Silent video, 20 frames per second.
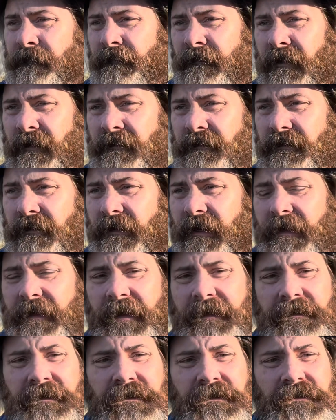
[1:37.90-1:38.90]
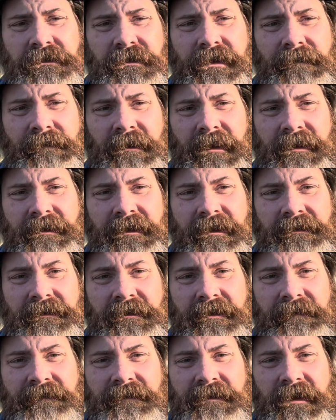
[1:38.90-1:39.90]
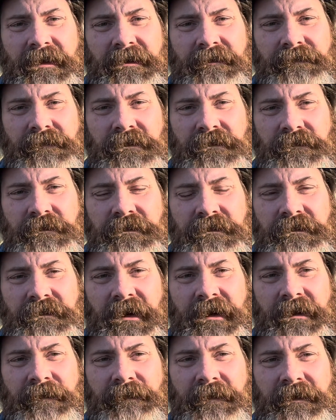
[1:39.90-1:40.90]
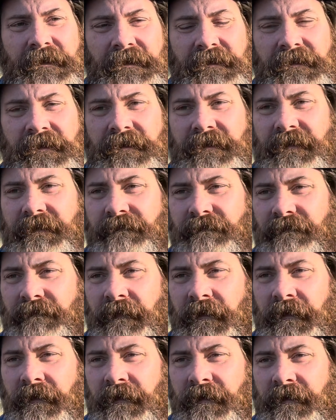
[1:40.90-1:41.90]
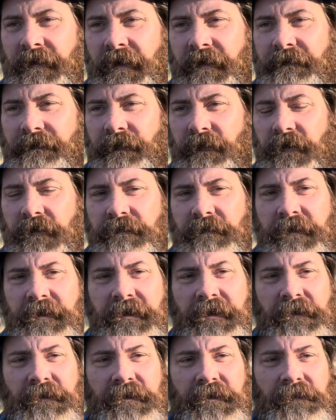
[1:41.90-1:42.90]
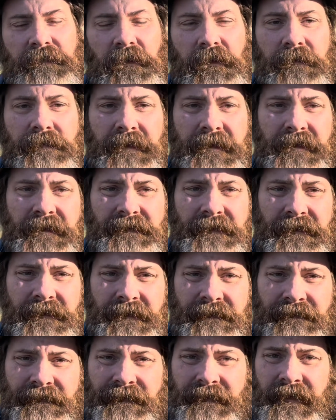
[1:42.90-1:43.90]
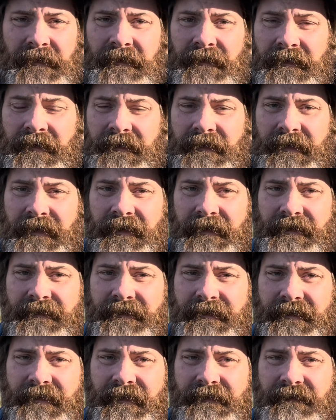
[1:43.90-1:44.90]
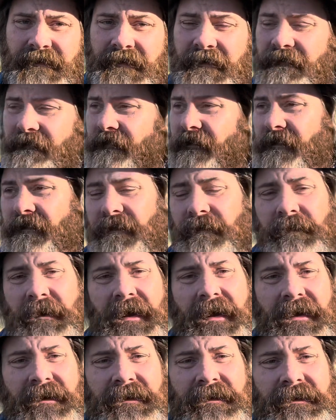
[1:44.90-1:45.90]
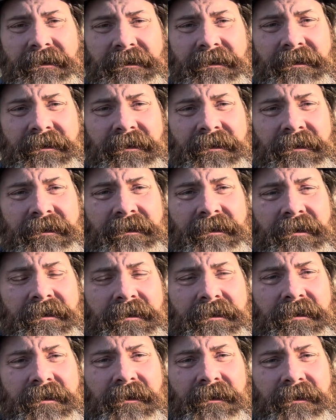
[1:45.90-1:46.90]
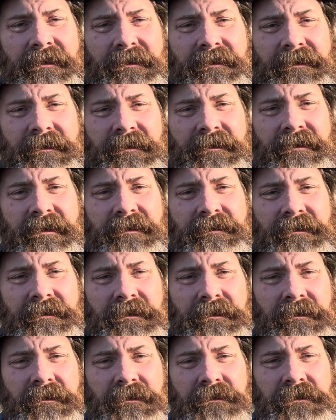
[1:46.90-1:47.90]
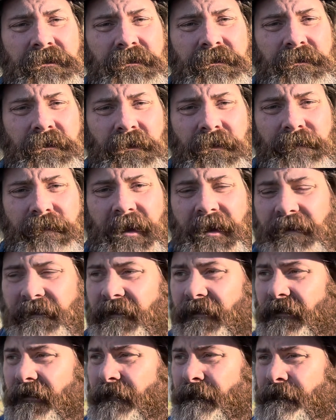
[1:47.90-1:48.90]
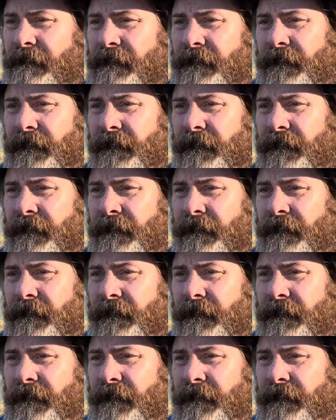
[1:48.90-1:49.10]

And so I had to streamline that stuff down, which was great because it kind of forced me to go a little more minimal and uh, everything fit in the back, uh, that little two door back there.